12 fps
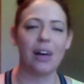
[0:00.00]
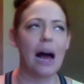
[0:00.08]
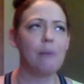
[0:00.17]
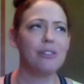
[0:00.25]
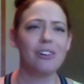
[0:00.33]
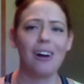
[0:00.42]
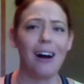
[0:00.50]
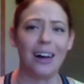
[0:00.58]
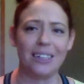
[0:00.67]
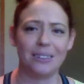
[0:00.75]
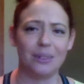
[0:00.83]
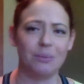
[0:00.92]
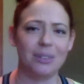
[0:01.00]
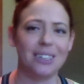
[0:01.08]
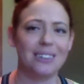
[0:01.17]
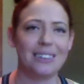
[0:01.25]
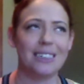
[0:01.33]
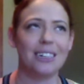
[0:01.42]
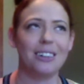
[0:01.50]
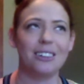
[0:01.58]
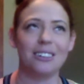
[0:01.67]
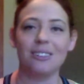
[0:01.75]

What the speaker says: Apps are awesome because they're